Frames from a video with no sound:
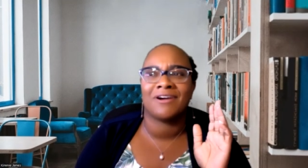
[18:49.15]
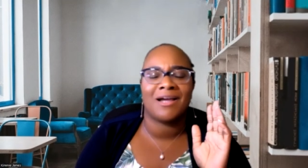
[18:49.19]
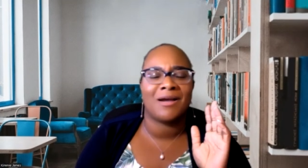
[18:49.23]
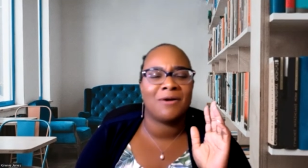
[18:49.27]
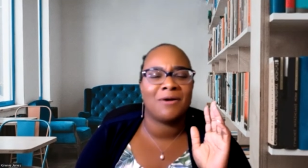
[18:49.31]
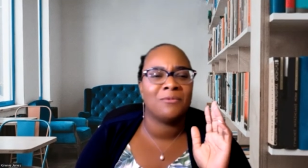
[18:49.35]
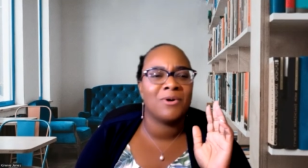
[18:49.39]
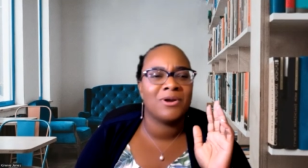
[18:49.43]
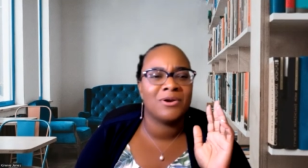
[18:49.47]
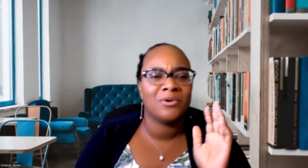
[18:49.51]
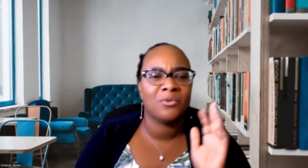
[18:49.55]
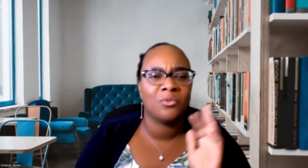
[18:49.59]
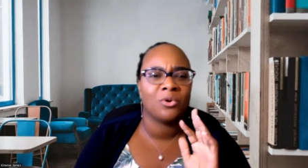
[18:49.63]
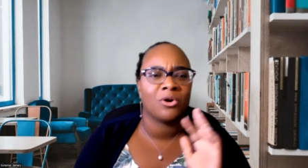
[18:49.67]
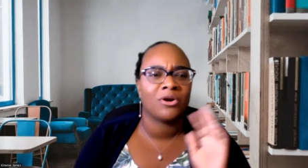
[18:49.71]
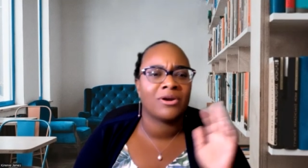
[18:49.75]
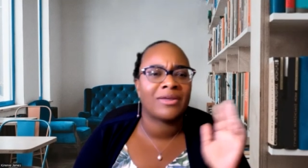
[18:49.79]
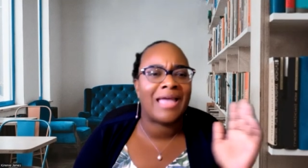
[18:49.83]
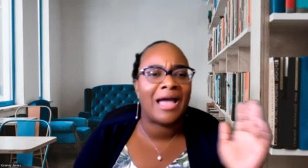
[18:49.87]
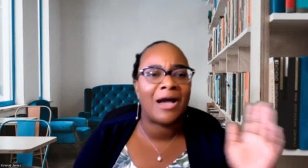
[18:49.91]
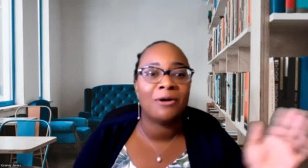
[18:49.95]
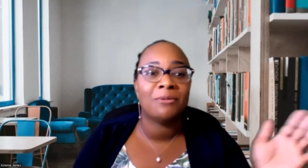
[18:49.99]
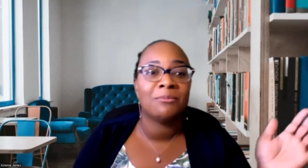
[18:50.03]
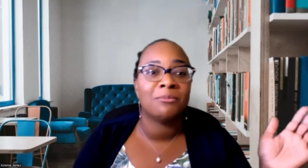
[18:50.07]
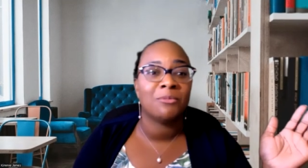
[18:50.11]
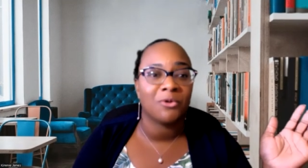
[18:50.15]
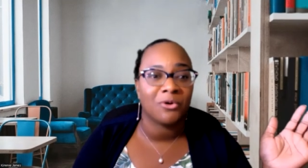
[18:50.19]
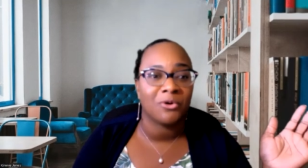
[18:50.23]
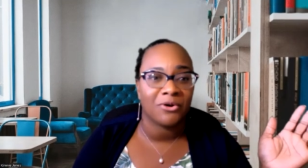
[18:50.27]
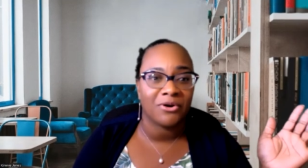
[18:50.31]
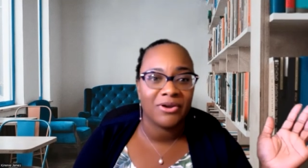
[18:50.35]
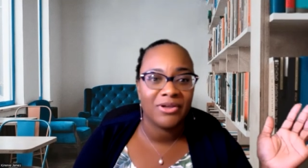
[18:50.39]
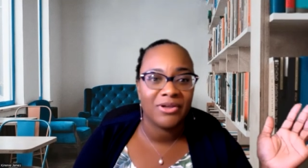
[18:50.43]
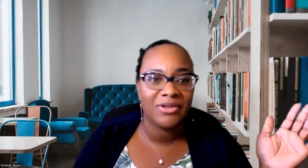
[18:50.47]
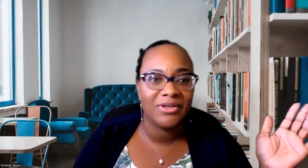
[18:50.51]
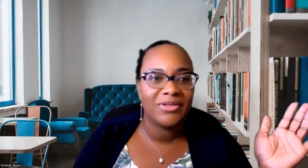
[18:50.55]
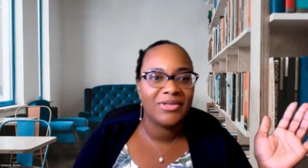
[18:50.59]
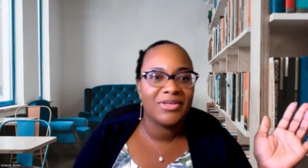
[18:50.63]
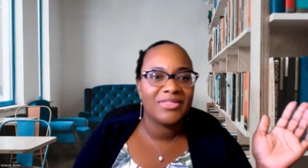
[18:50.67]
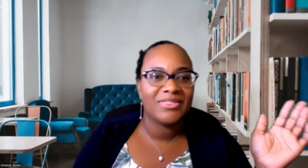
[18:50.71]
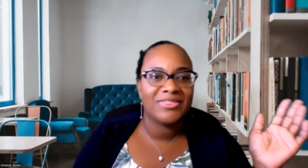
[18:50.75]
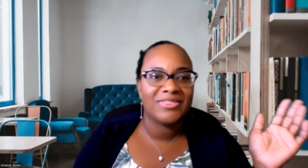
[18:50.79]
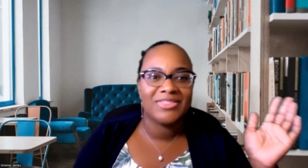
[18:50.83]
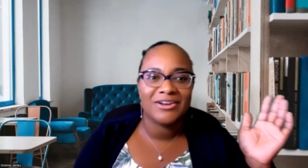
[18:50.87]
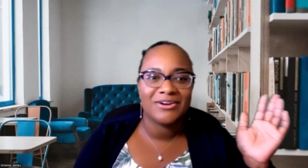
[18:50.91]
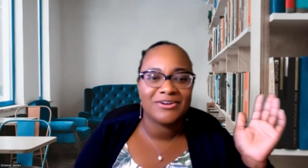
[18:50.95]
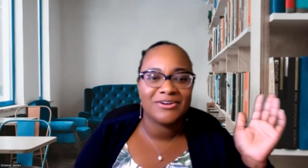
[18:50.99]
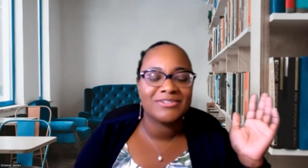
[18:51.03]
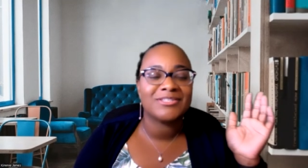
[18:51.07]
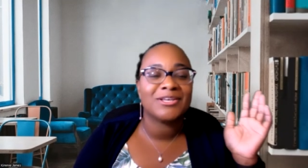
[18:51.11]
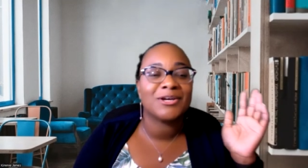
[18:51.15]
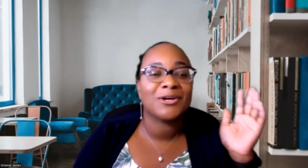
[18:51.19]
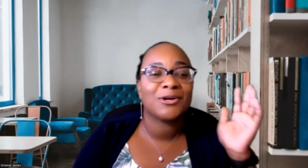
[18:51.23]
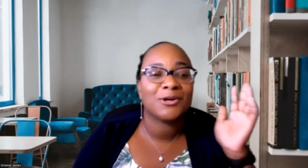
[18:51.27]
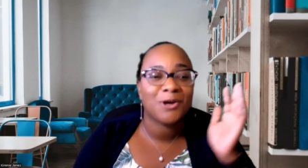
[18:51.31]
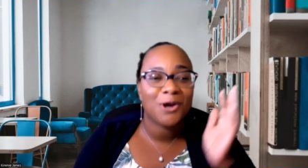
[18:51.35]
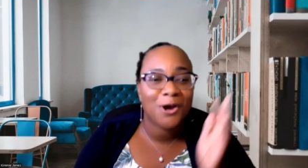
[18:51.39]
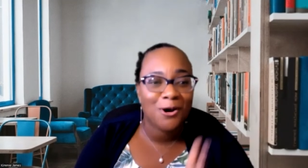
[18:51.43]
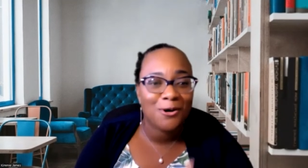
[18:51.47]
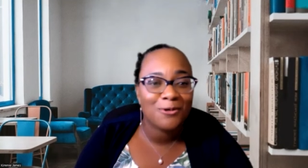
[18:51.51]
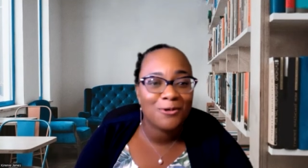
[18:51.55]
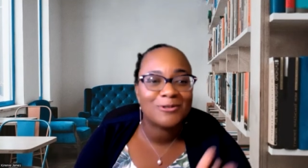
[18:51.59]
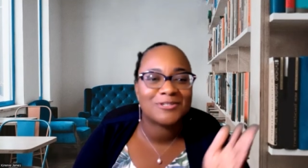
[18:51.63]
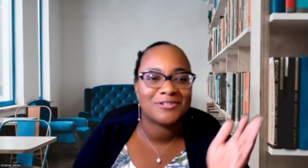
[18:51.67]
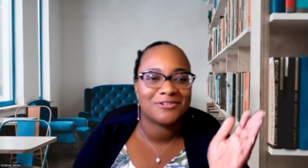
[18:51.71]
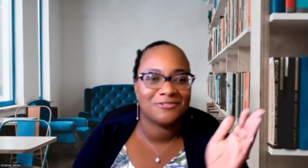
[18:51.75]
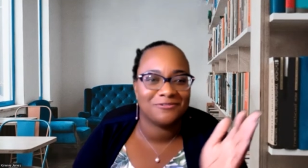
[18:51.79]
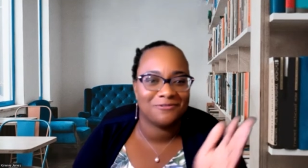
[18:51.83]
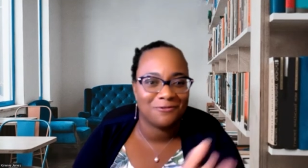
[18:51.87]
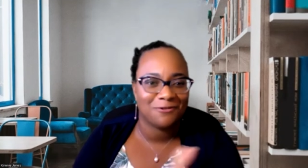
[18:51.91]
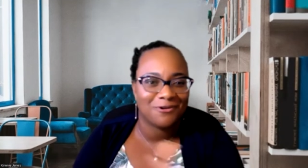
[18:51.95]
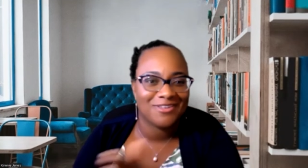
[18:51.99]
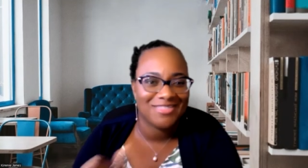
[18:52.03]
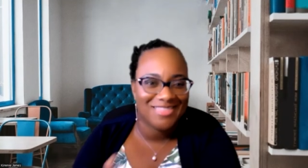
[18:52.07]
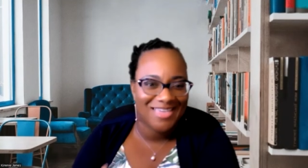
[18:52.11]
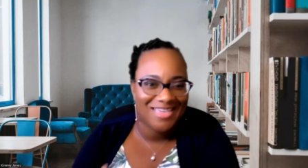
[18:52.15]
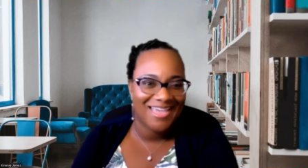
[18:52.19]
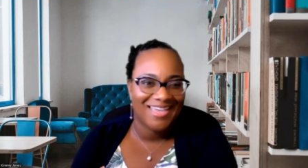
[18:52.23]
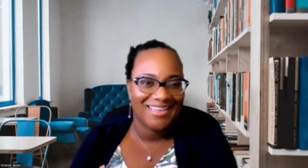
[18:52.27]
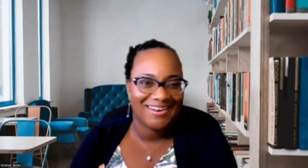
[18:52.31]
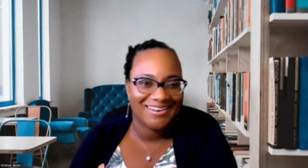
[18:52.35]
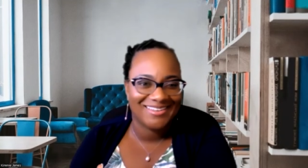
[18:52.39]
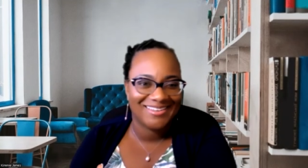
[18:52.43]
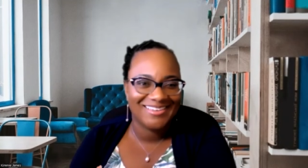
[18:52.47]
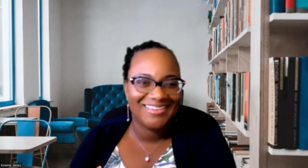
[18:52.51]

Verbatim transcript: I want to work out more. There's a coach for that.